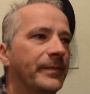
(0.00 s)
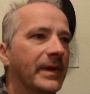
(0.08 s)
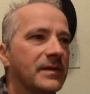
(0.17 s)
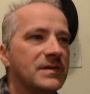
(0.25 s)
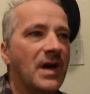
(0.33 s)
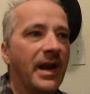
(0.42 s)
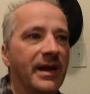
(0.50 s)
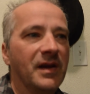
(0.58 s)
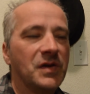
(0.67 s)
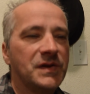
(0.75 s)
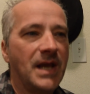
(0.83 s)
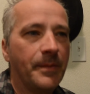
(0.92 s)
it's not an
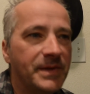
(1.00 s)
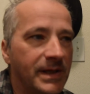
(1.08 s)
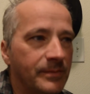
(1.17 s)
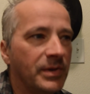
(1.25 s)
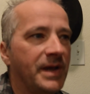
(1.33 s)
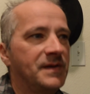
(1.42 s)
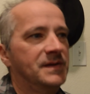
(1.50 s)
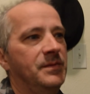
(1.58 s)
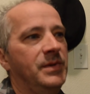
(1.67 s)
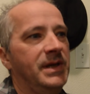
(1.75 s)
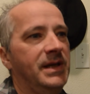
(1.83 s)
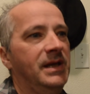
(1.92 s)
accepting place to
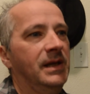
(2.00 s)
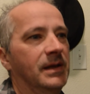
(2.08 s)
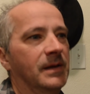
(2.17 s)
be.